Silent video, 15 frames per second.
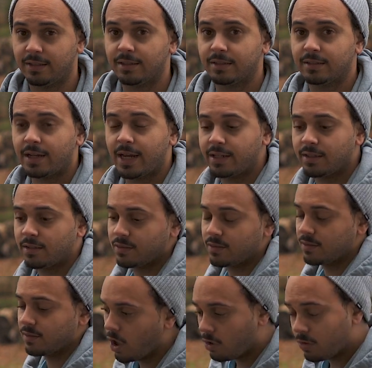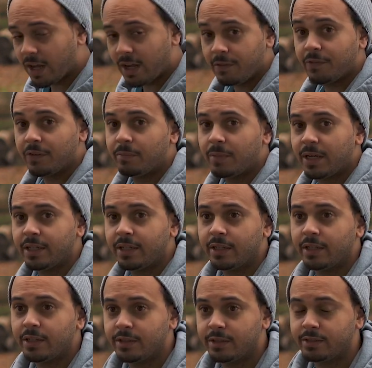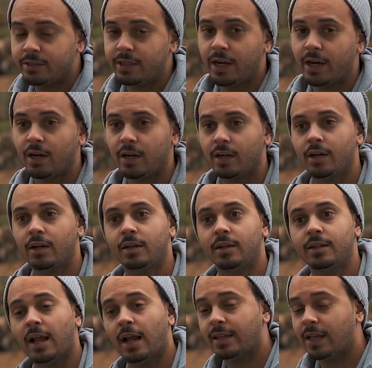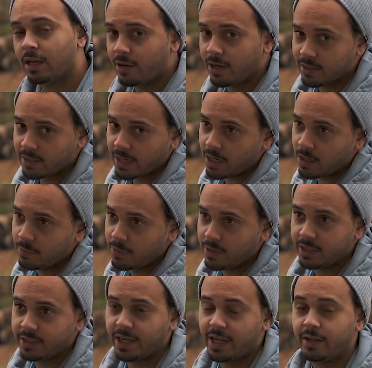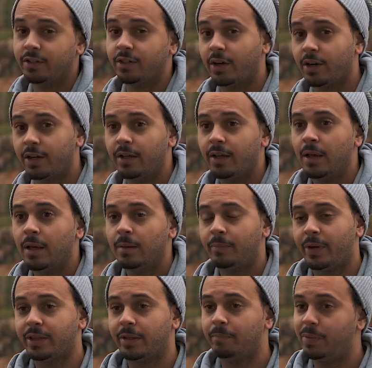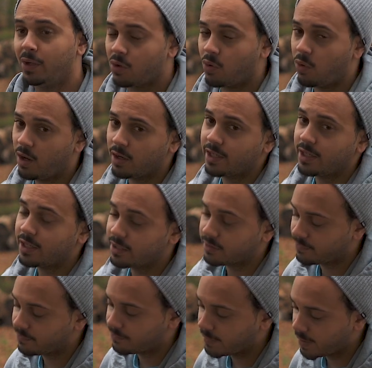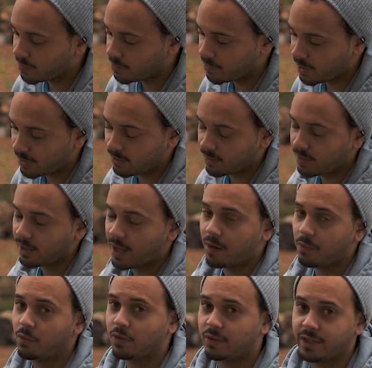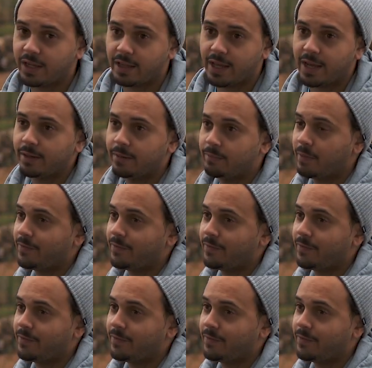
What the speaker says: These lights, okay for the money. They're not that great at light outputting, they get dirty, but the build quality is very well, I will say that.